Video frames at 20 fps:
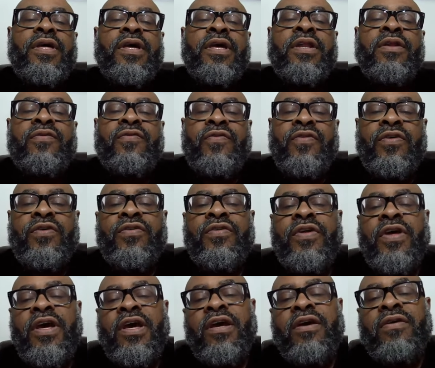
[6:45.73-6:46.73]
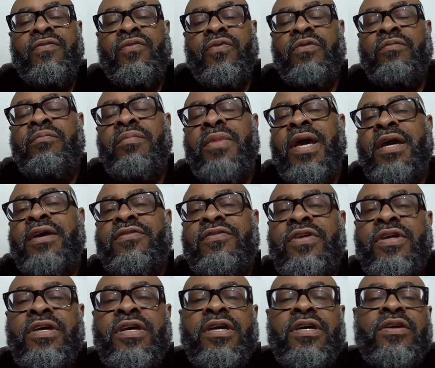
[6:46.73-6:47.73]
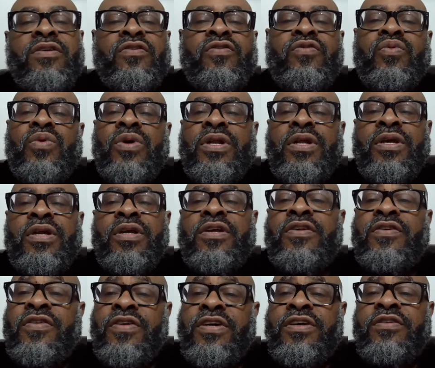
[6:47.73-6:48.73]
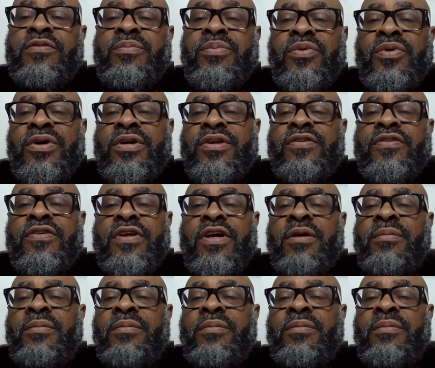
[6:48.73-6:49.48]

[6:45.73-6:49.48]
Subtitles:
In the first half with Maxey getting 26 points.